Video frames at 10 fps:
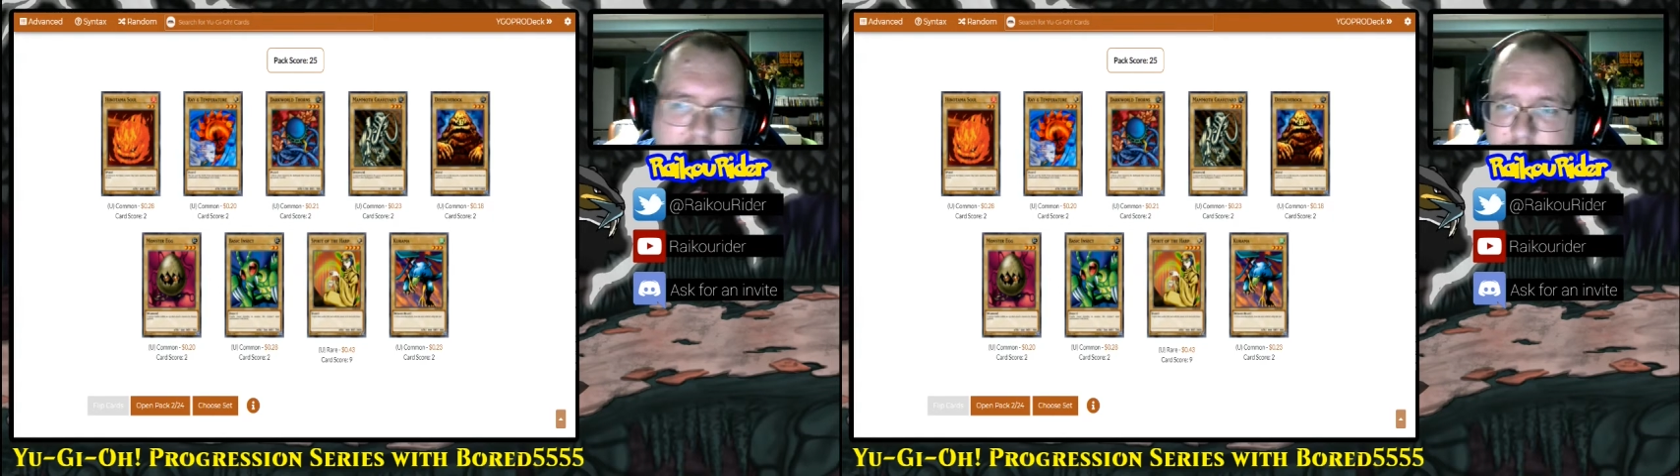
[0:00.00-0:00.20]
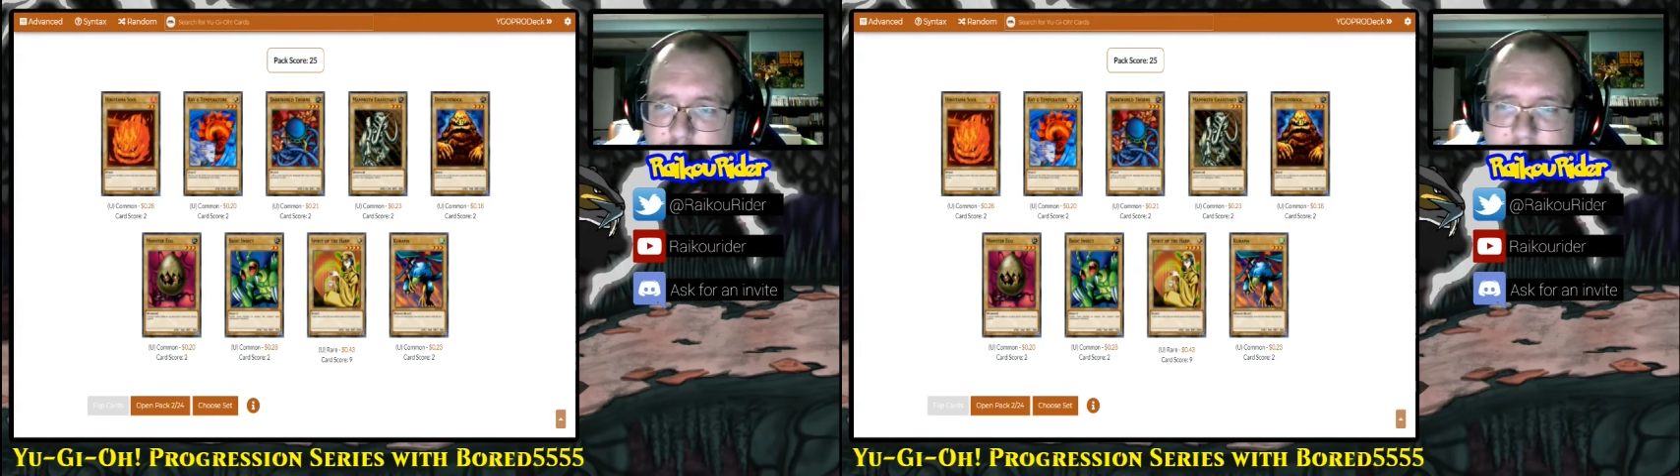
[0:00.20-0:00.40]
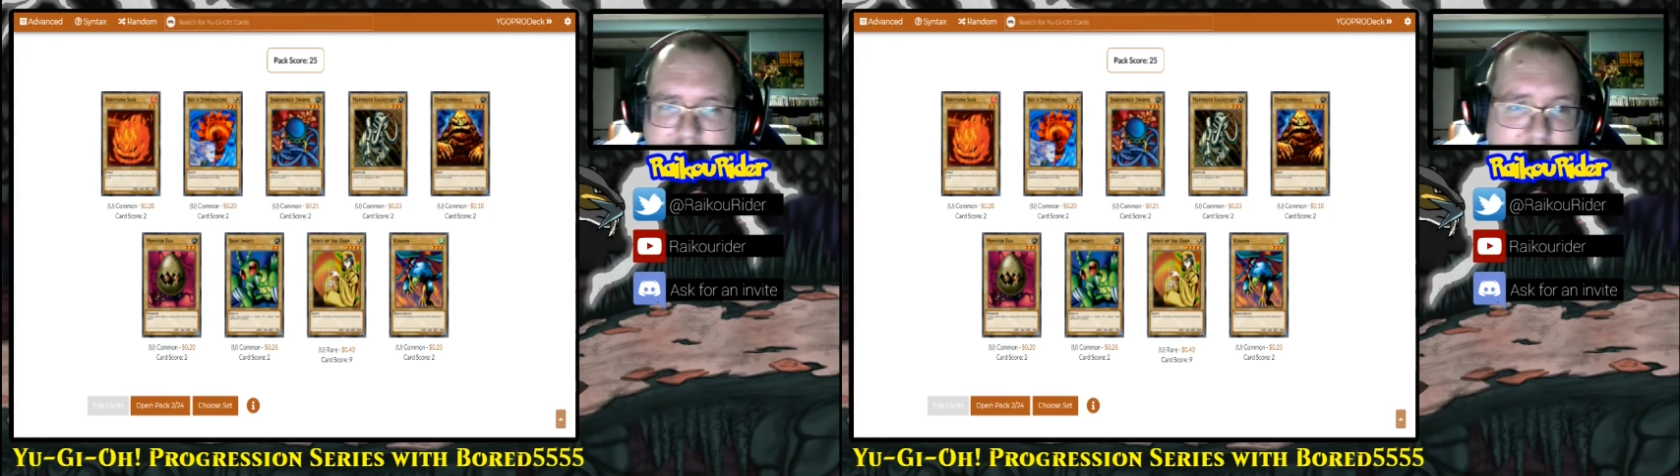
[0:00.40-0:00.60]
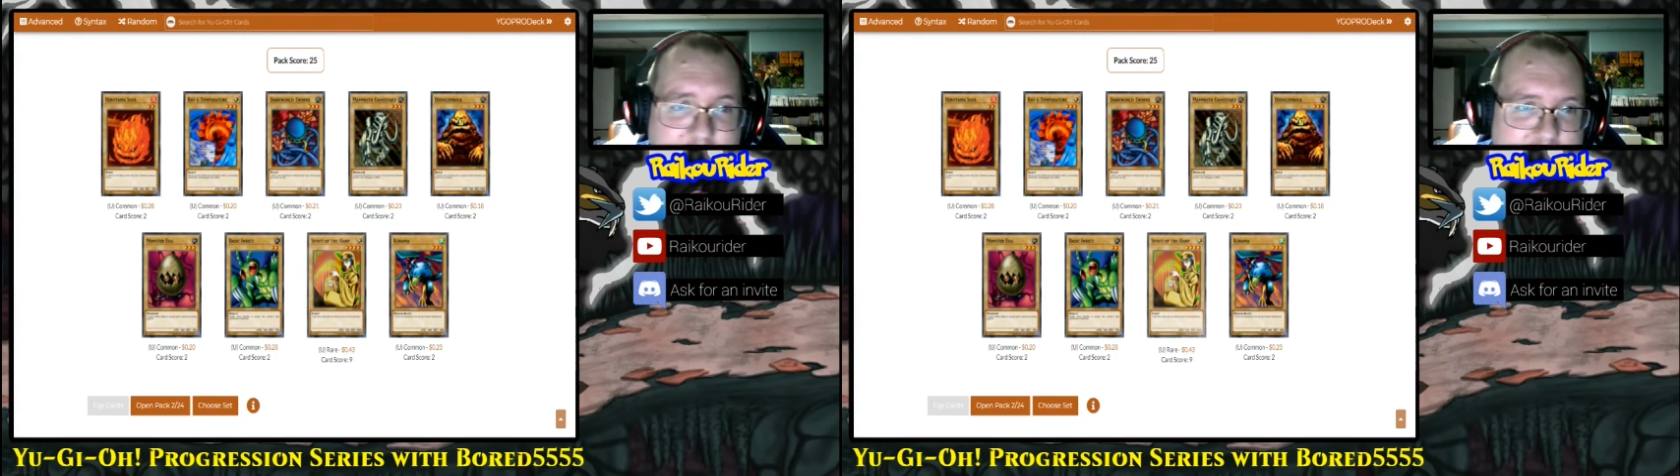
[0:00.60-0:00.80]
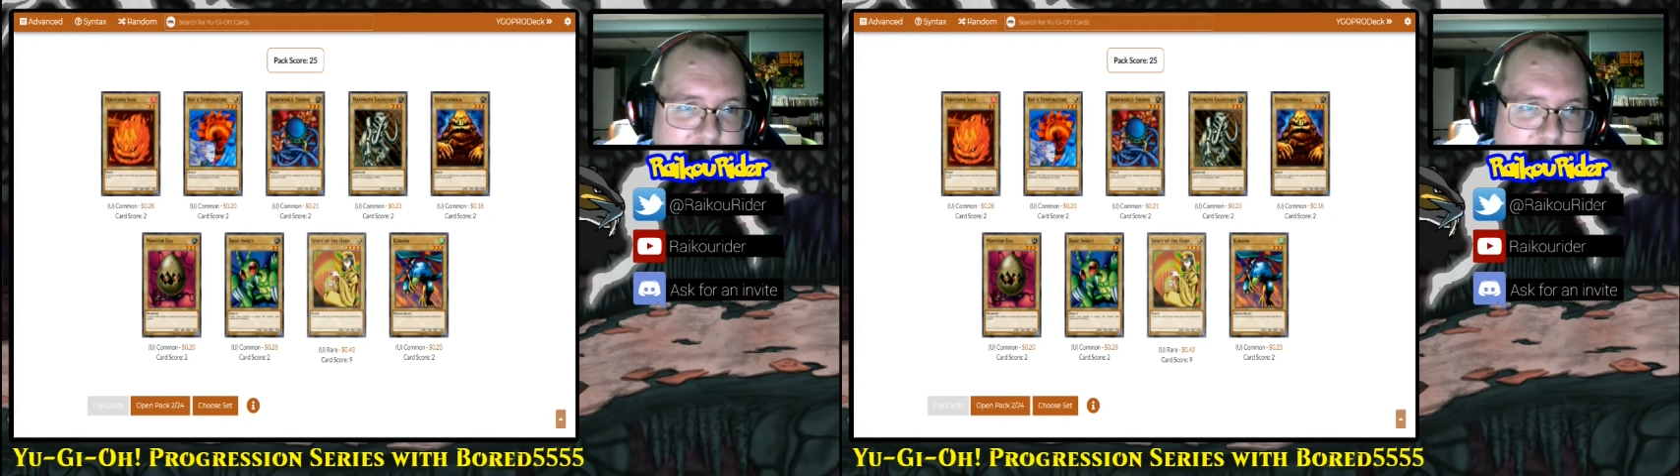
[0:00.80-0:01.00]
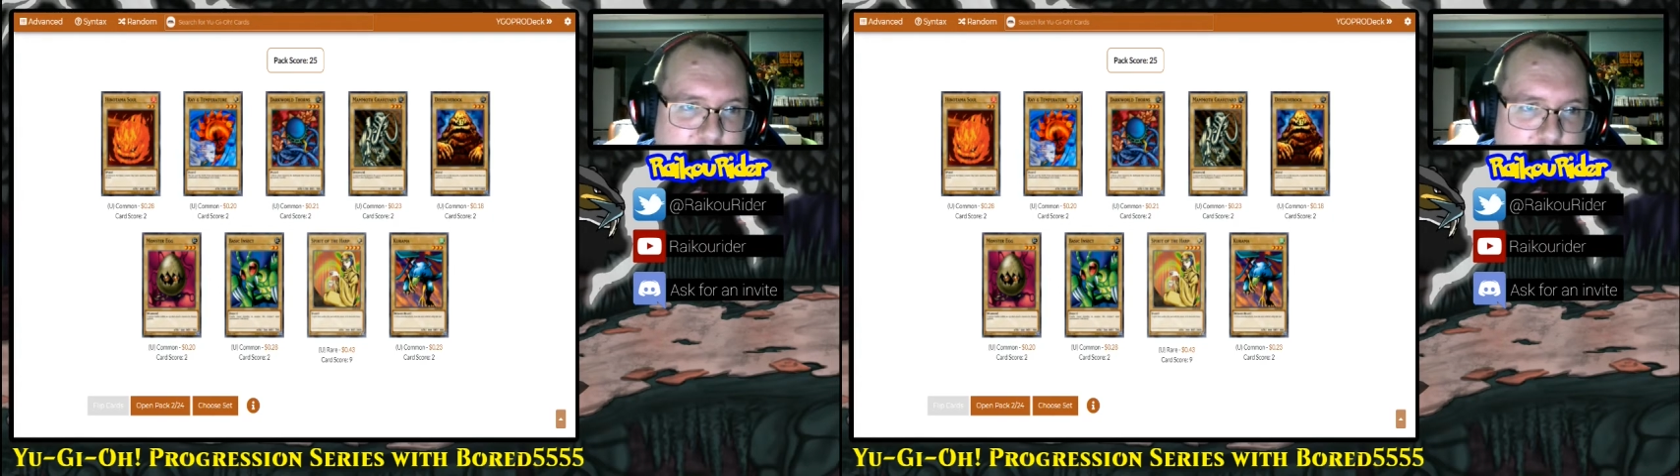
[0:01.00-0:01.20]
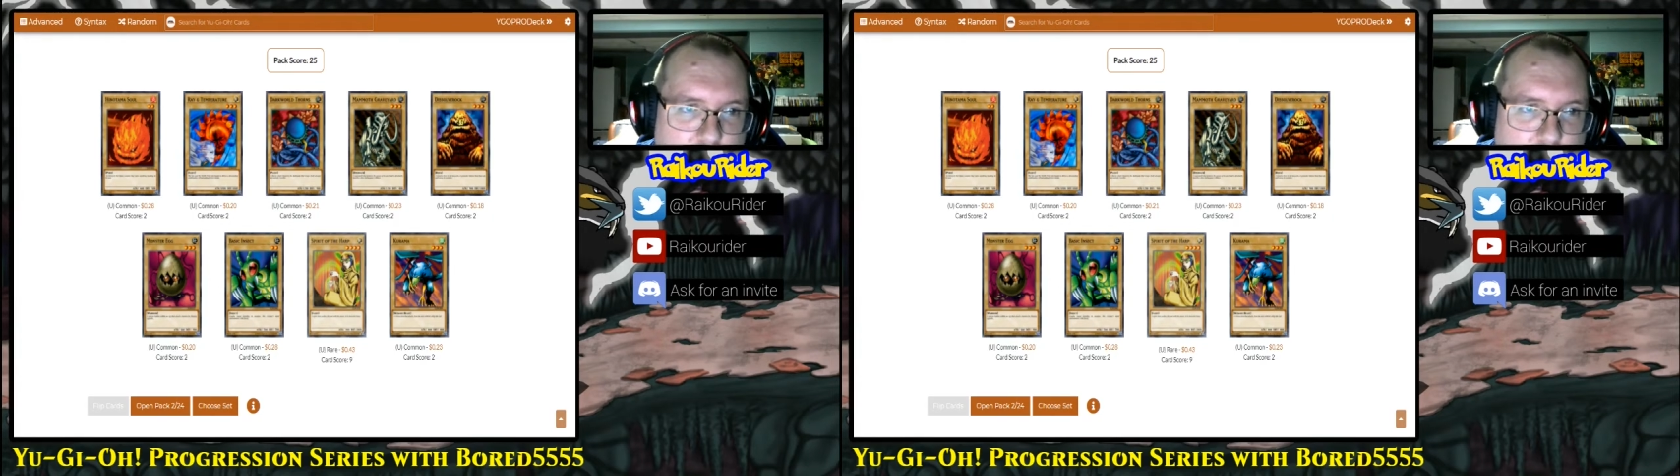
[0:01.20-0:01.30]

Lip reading: of the 2K Defenders